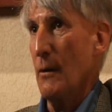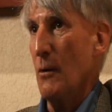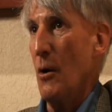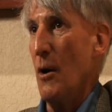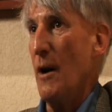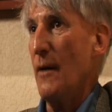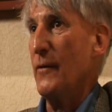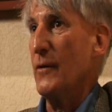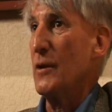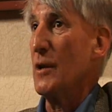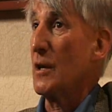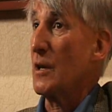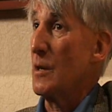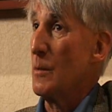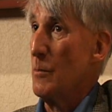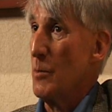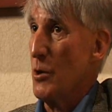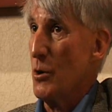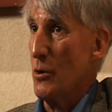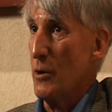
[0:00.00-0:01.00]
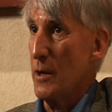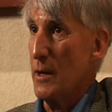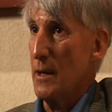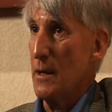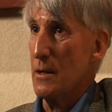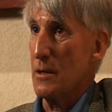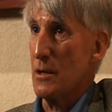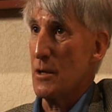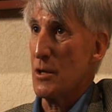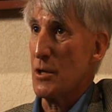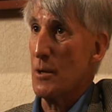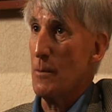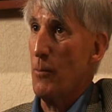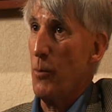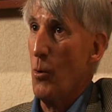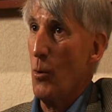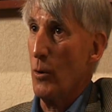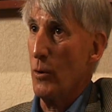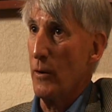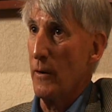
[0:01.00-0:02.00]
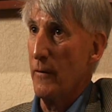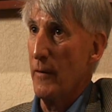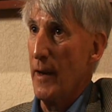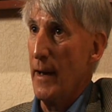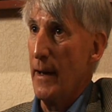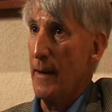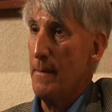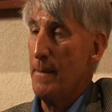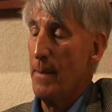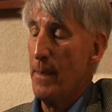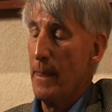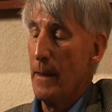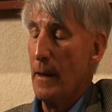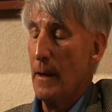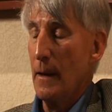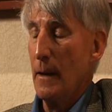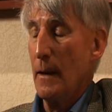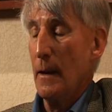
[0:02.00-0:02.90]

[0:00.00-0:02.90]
Often the community is a supporter of that.